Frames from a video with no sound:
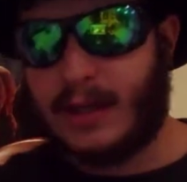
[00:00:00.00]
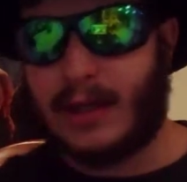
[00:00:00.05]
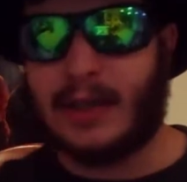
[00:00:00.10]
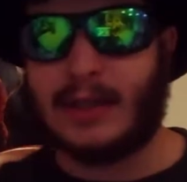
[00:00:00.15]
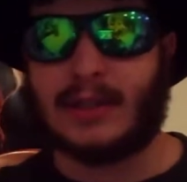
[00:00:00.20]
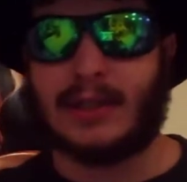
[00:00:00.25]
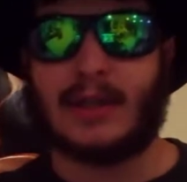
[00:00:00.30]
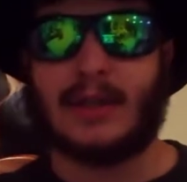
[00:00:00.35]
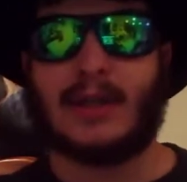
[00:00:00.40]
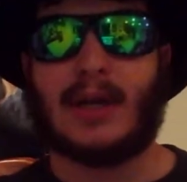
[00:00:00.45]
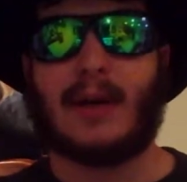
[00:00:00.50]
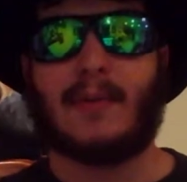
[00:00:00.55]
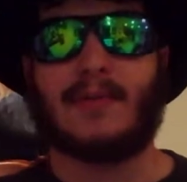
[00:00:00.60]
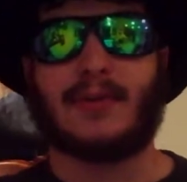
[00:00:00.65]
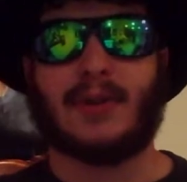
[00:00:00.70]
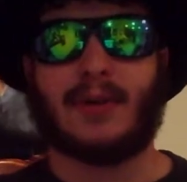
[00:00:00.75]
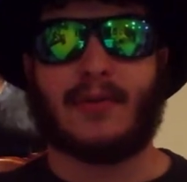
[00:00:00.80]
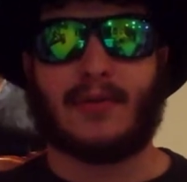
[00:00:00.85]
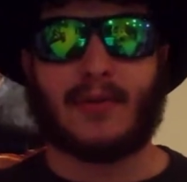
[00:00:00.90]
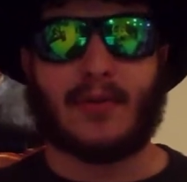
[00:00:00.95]
nicely into
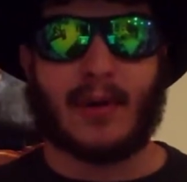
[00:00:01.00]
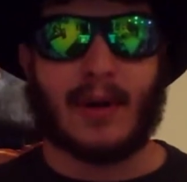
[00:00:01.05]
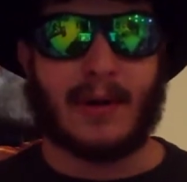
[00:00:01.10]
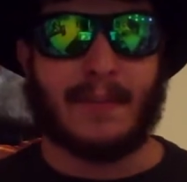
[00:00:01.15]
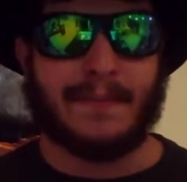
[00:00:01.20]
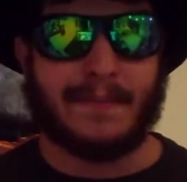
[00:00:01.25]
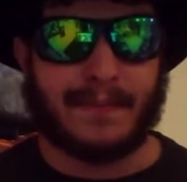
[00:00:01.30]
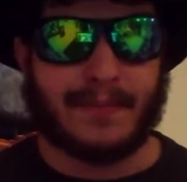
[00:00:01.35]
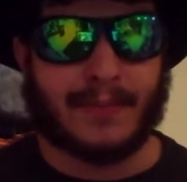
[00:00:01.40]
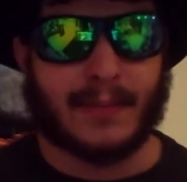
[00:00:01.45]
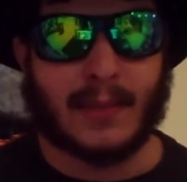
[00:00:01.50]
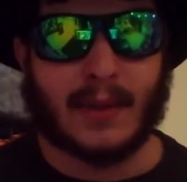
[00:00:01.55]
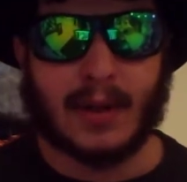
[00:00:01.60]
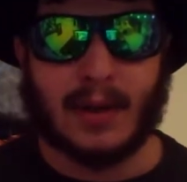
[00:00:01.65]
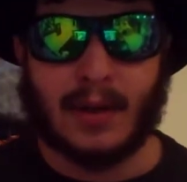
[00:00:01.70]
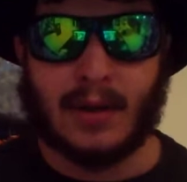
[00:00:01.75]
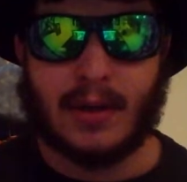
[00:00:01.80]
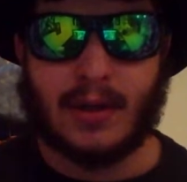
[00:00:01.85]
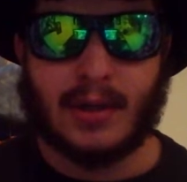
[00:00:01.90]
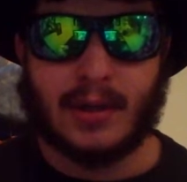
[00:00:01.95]
episode 3.
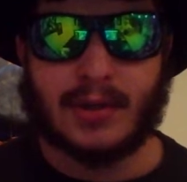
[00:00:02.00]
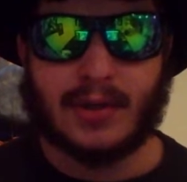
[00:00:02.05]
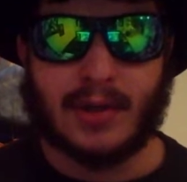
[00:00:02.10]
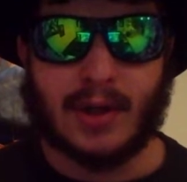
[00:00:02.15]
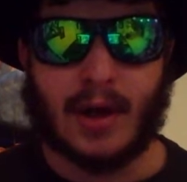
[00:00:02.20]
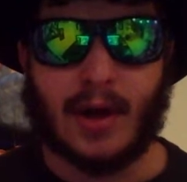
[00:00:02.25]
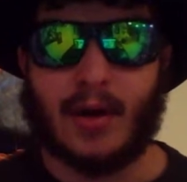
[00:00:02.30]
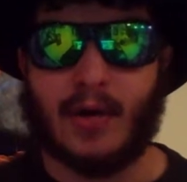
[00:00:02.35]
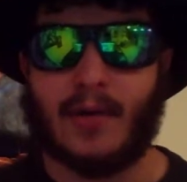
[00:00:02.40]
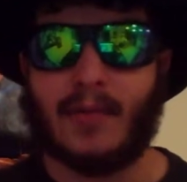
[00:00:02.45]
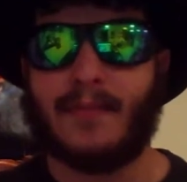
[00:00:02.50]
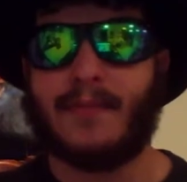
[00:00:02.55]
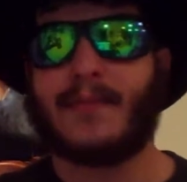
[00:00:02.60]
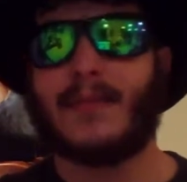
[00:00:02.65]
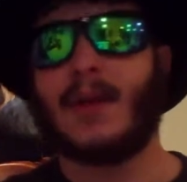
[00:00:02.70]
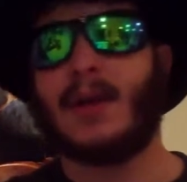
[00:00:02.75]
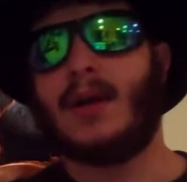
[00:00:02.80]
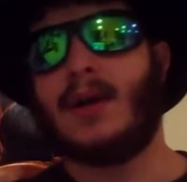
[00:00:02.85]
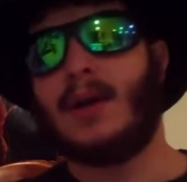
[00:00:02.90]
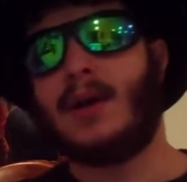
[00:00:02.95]
So,
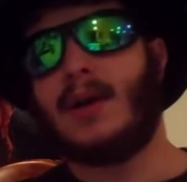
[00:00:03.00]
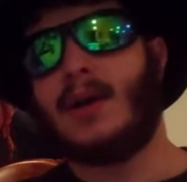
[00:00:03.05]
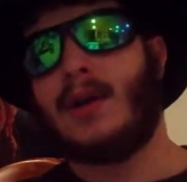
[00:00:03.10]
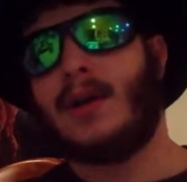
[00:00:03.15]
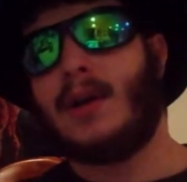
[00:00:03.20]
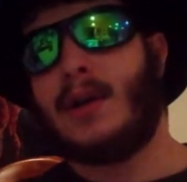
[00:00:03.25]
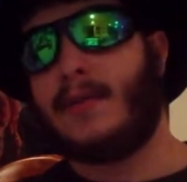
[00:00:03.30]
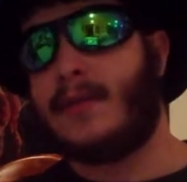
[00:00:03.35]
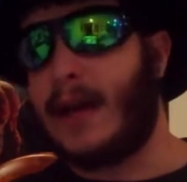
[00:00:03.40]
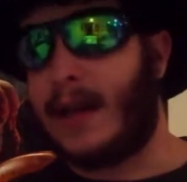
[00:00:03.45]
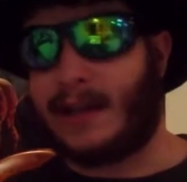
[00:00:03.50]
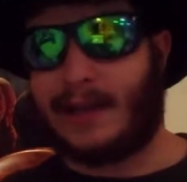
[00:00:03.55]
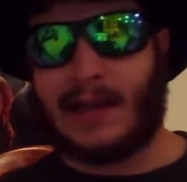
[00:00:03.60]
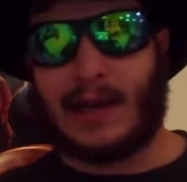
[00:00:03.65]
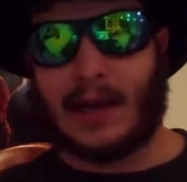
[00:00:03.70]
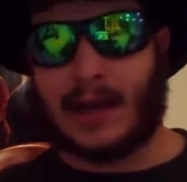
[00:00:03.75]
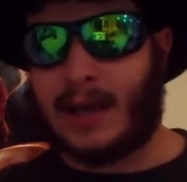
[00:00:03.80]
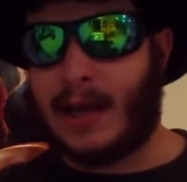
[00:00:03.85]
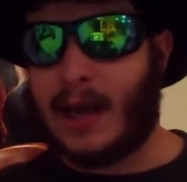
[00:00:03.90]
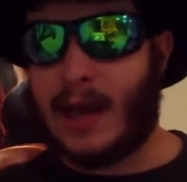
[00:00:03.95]
that's
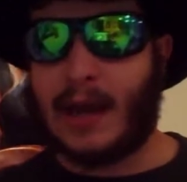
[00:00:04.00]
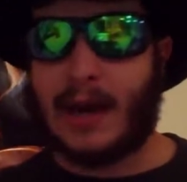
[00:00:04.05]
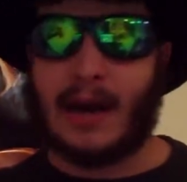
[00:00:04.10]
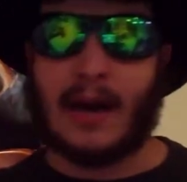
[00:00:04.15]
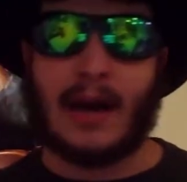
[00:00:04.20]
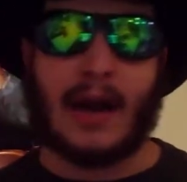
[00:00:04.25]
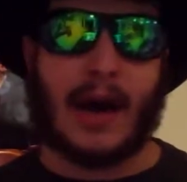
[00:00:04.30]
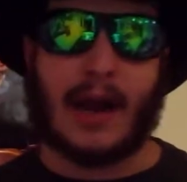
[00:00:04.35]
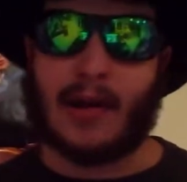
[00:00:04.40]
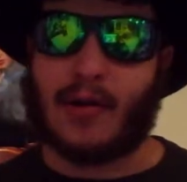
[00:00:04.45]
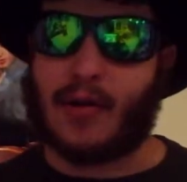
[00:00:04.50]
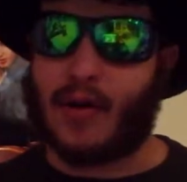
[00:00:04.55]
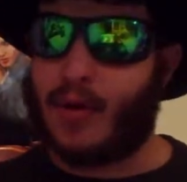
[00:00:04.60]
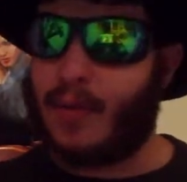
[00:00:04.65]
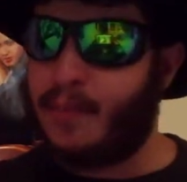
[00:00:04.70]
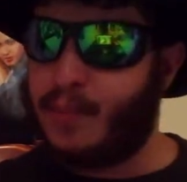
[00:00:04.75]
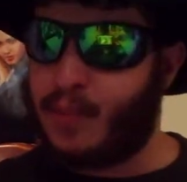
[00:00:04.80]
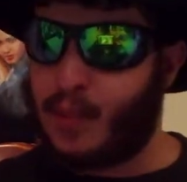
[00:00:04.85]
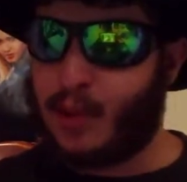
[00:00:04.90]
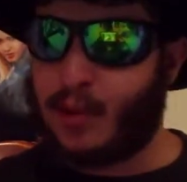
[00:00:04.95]
not canon. I call
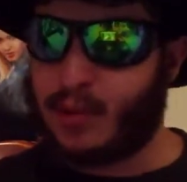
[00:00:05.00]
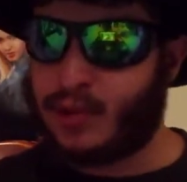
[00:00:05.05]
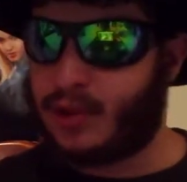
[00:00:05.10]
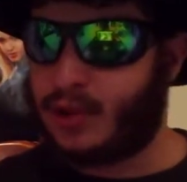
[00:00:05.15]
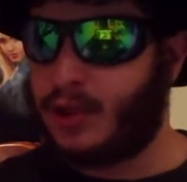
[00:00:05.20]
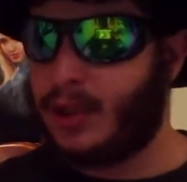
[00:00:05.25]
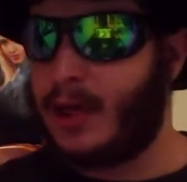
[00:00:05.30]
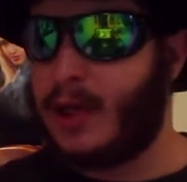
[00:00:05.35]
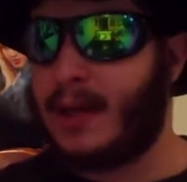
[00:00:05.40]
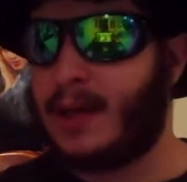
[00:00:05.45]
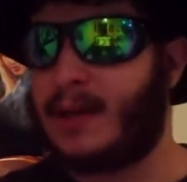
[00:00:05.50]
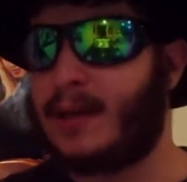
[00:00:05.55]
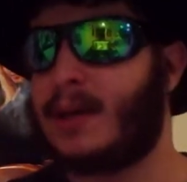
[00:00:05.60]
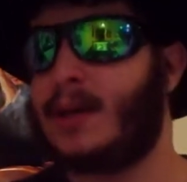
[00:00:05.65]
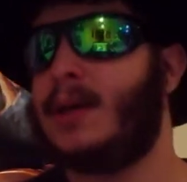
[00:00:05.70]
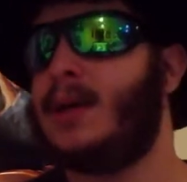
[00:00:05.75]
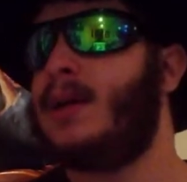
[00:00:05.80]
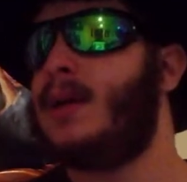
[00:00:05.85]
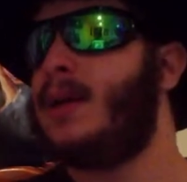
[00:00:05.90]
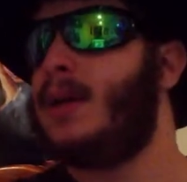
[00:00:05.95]
bullshit.
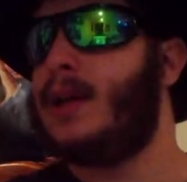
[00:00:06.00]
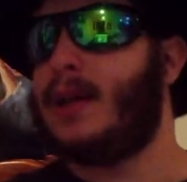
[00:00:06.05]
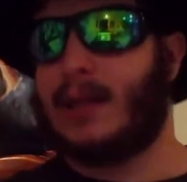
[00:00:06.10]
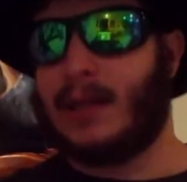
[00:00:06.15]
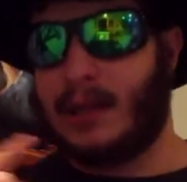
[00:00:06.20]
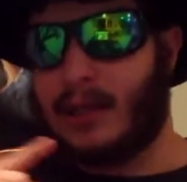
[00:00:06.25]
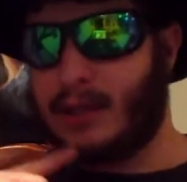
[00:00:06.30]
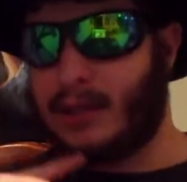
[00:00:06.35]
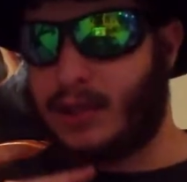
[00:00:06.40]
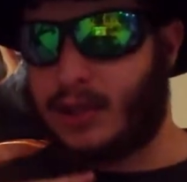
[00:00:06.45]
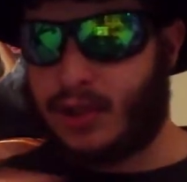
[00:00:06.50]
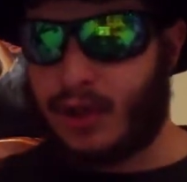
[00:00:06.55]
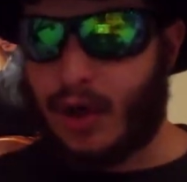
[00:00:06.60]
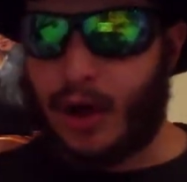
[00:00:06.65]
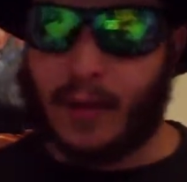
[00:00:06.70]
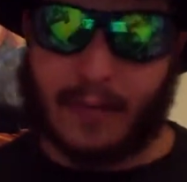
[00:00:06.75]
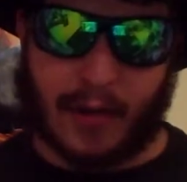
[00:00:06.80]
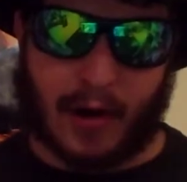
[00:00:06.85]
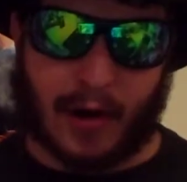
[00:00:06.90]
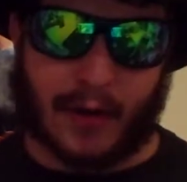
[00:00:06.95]
It leads
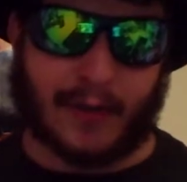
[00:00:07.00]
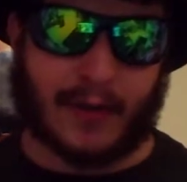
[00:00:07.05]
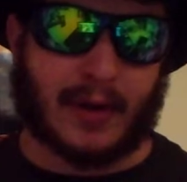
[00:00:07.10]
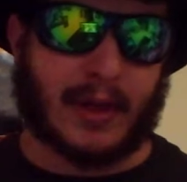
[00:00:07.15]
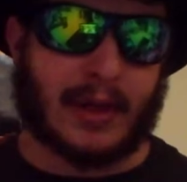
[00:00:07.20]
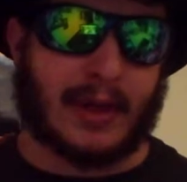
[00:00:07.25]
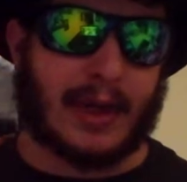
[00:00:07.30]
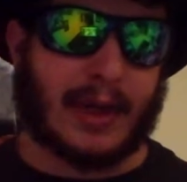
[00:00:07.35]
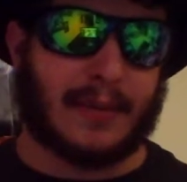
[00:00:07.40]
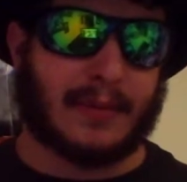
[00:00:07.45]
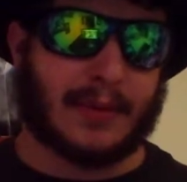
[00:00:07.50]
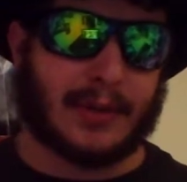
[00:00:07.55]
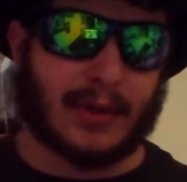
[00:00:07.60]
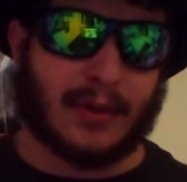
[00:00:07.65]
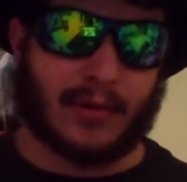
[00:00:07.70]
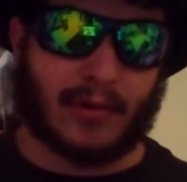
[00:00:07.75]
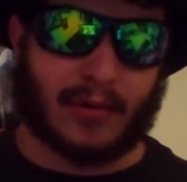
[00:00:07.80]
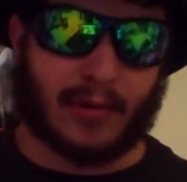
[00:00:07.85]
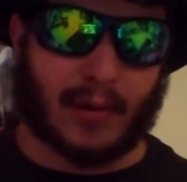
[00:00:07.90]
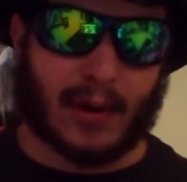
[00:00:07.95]
so perfectly into
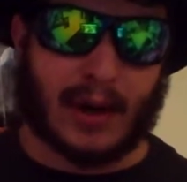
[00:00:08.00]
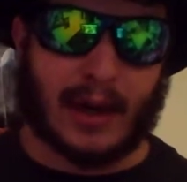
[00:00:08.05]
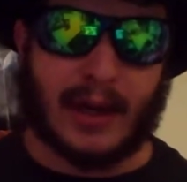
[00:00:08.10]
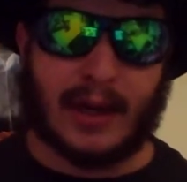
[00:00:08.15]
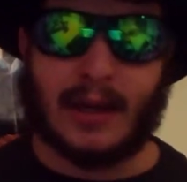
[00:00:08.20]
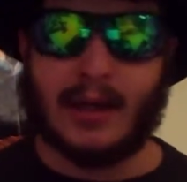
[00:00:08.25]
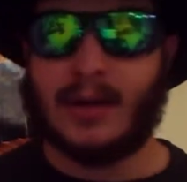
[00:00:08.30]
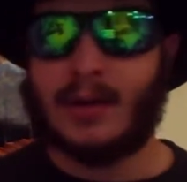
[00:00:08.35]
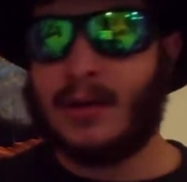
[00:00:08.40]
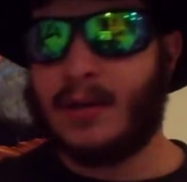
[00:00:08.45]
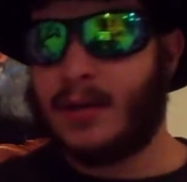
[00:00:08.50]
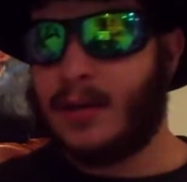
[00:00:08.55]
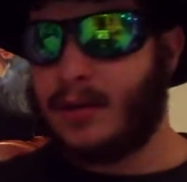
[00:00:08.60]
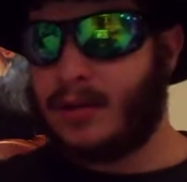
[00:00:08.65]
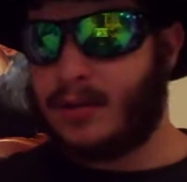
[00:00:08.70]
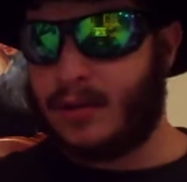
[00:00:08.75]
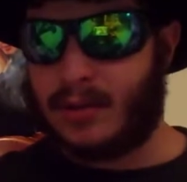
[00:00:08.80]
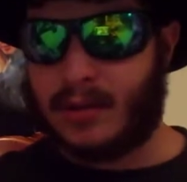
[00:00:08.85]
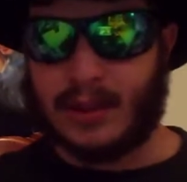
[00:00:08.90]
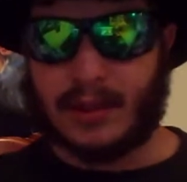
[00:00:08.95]
episode 3,
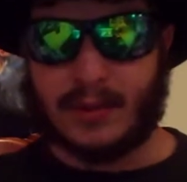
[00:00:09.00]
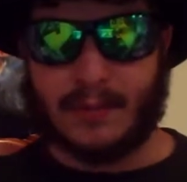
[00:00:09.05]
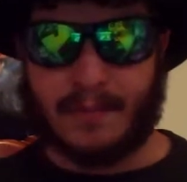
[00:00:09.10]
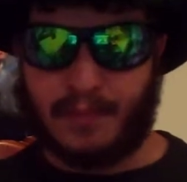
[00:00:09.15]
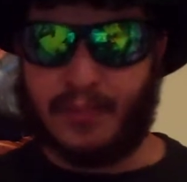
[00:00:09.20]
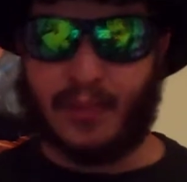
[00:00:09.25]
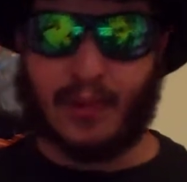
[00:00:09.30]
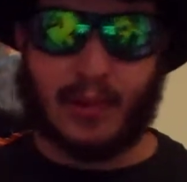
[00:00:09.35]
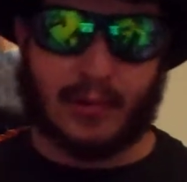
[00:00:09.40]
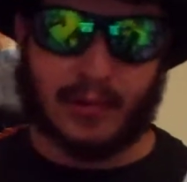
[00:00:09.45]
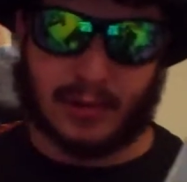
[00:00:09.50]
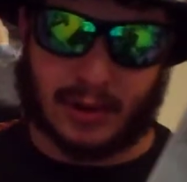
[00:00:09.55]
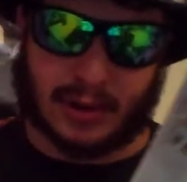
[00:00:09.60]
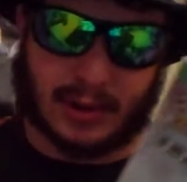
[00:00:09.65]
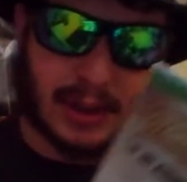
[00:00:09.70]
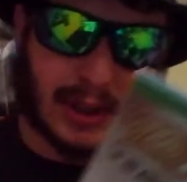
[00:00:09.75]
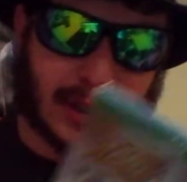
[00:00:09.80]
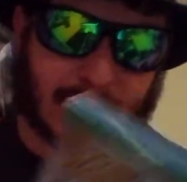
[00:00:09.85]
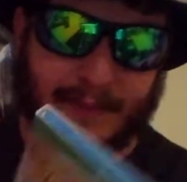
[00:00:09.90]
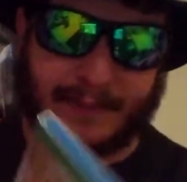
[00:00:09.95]
so just
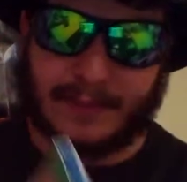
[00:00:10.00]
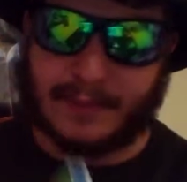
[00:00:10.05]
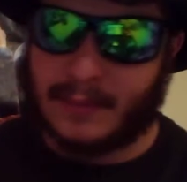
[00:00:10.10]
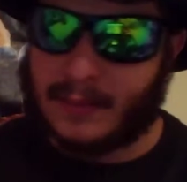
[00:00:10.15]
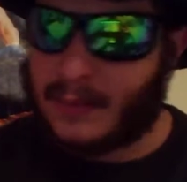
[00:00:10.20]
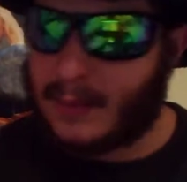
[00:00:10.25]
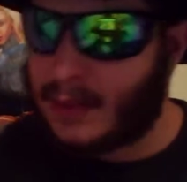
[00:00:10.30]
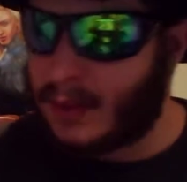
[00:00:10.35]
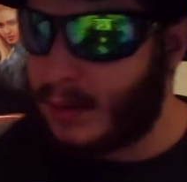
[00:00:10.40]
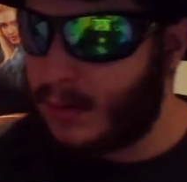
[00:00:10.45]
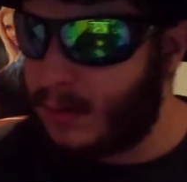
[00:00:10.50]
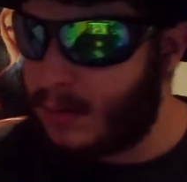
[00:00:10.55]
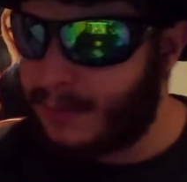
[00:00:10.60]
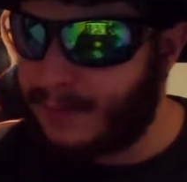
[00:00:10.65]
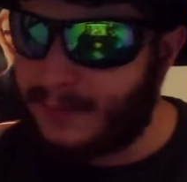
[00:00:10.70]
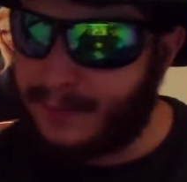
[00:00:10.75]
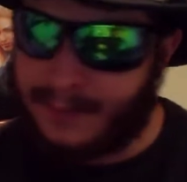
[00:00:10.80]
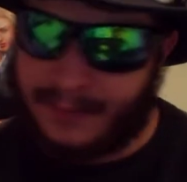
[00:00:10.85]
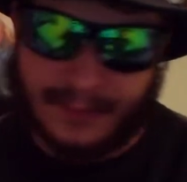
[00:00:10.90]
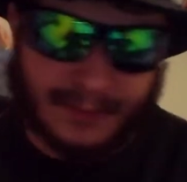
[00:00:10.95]
bullshit.
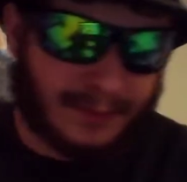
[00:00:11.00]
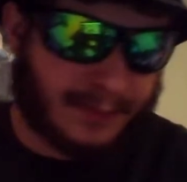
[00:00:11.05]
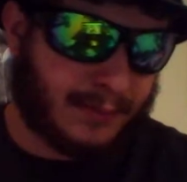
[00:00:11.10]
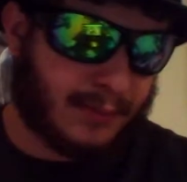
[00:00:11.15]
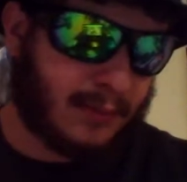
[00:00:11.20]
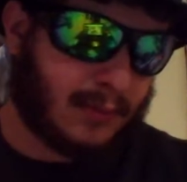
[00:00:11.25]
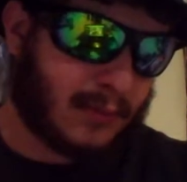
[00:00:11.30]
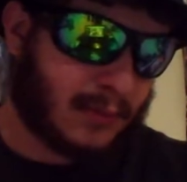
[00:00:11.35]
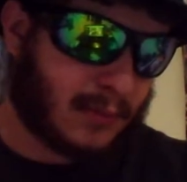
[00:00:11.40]
Tron